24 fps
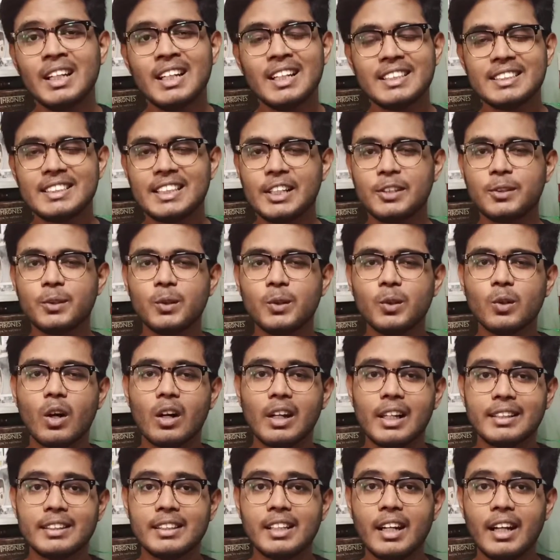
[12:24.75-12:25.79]
say to you all
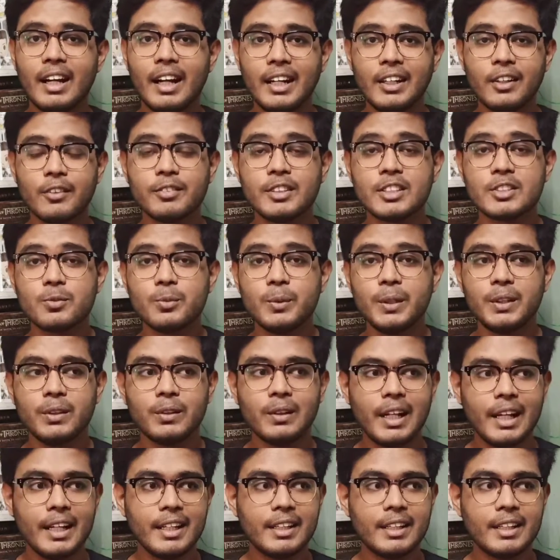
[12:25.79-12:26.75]
at the end of this video.